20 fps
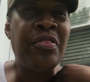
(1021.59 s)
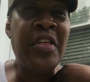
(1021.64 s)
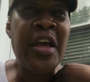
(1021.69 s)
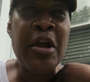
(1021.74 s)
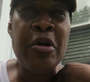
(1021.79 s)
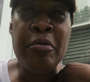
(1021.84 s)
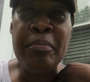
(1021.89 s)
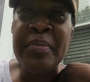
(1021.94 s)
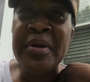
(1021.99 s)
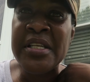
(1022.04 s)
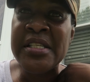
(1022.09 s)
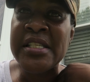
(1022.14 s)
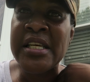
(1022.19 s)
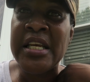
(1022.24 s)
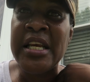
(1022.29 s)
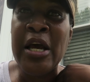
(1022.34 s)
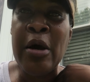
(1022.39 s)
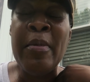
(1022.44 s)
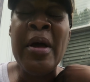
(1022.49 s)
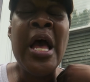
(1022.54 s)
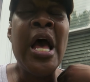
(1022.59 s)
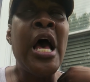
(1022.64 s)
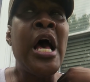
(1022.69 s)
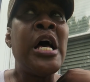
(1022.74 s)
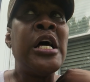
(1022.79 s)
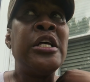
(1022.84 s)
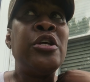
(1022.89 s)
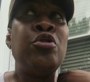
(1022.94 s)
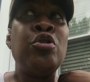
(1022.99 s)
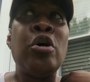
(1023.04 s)
therapist can help
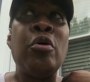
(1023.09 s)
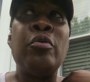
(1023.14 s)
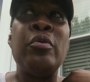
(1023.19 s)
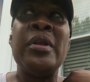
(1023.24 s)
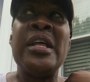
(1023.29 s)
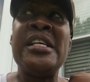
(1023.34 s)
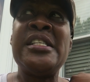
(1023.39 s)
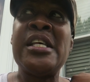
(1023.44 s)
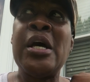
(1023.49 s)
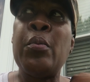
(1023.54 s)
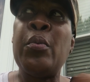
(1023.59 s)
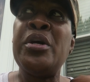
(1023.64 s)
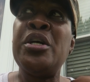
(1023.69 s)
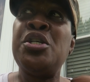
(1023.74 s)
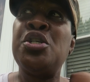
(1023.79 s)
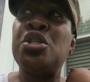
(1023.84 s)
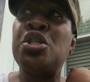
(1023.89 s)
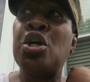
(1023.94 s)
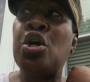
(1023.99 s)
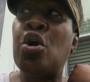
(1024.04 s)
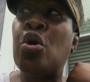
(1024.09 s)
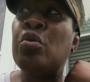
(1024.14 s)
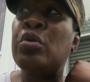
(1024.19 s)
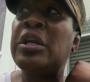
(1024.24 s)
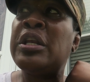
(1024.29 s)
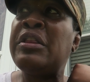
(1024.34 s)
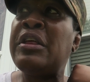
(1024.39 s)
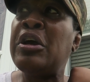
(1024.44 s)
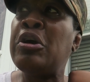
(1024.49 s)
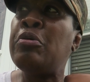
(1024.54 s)
me. You know, when they say we should go
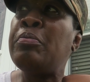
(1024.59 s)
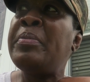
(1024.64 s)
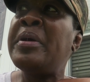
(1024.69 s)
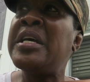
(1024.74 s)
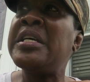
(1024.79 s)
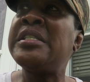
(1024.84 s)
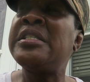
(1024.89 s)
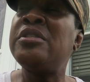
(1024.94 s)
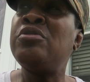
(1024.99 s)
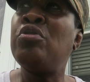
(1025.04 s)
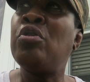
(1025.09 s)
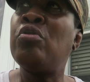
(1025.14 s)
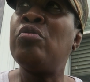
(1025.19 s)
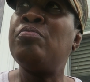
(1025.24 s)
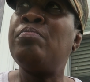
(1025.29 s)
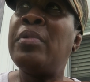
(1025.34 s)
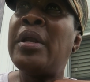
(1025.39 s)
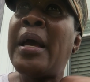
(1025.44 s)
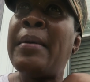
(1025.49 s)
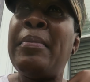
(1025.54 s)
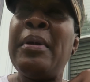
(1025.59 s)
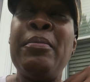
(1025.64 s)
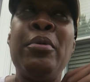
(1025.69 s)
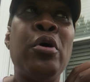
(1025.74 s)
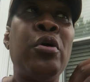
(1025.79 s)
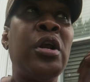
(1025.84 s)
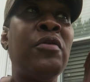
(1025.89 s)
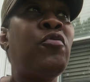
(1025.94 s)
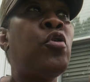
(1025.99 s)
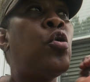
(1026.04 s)
to therapists, you know, black people
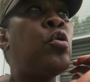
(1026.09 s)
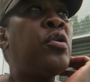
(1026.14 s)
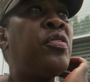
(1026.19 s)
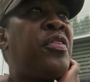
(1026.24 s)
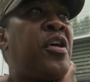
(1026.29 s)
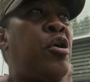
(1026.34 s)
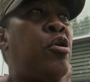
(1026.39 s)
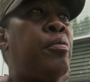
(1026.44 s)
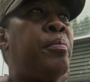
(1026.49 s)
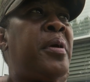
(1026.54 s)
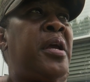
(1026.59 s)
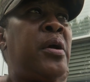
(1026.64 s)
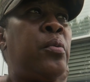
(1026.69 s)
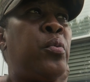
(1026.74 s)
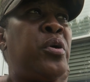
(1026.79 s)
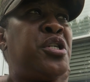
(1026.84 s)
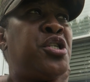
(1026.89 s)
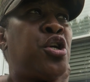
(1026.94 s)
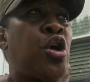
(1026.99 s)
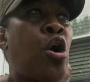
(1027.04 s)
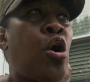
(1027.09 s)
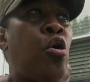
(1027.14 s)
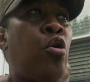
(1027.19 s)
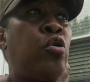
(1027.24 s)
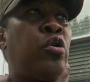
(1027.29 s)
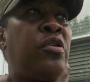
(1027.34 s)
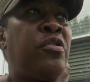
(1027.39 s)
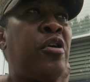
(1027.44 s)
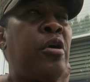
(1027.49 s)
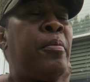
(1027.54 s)
don't ever go to therapy, and we should all
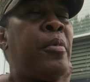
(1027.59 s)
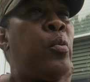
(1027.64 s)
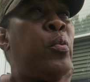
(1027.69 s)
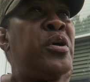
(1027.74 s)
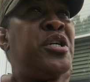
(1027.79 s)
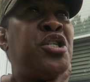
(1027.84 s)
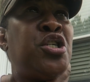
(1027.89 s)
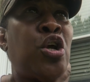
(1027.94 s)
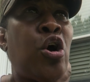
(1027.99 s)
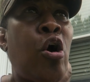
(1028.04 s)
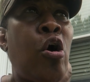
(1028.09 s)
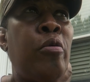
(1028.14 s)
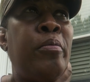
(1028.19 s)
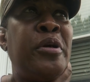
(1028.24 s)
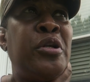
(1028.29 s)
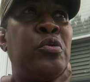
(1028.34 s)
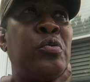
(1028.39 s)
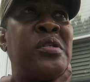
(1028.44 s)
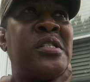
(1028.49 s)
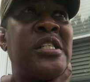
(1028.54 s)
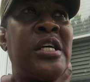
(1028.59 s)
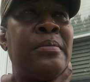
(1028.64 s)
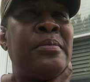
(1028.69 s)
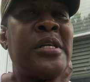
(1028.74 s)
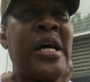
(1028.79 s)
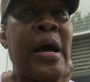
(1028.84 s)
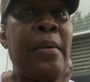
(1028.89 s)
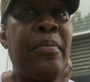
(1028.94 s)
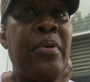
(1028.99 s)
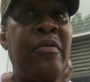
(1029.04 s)
go to therapy. We should all be doing some
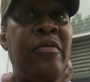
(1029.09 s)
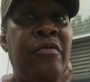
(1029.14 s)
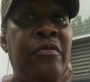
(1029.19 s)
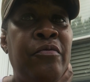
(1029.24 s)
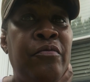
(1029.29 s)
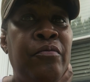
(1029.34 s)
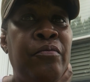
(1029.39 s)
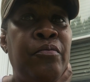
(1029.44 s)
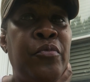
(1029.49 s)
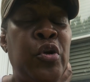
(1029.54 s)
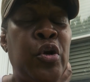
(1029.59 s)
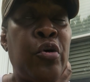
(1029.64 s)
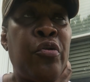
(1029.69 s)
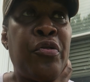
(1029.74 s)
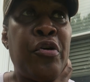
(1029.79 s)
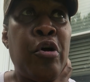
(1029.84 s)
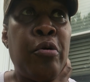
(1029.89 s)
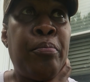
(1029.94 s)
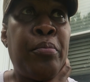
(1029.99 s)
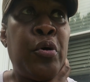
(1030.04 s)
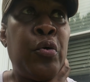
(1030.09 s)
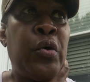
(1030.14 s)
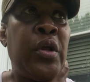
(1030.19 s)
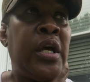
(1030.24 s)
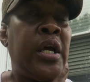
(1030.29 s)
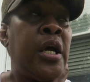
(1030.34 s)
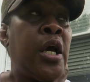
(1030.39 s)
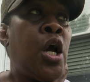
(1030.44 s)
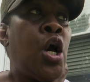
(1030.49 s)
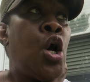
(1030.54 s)
type of, you know,
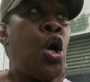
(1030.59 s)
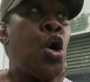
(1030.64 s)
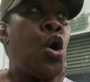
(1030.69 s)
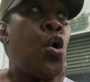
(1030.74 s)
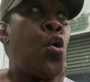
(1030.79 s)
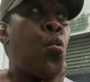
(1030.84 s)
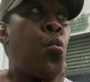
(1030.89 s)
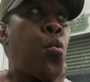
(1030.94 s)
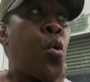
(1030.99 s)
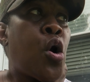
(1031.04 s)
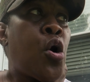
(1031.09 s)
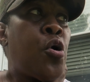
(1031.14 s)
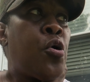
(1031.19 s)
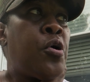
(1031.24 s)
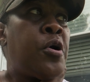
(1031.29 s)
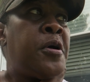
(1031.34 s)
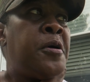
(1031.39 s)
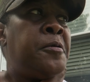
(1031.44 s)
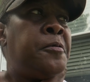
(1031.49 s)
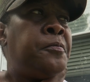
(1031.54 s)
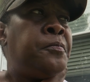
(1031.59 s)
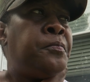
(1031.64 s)
therapeutic work.